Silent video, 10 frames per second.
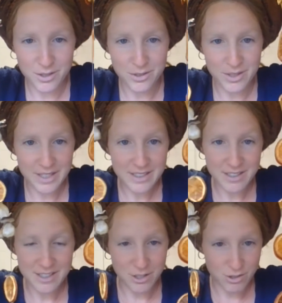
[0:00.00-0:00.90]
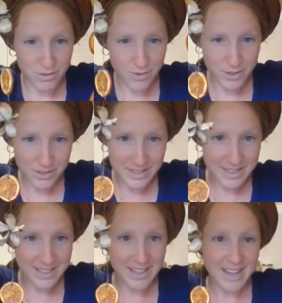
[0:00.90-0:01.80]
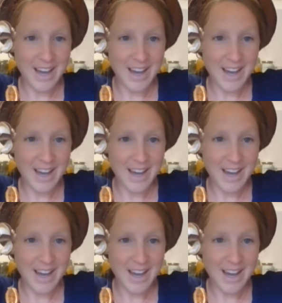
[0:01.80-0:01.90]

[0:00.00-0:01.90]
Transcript: own citrus fruits.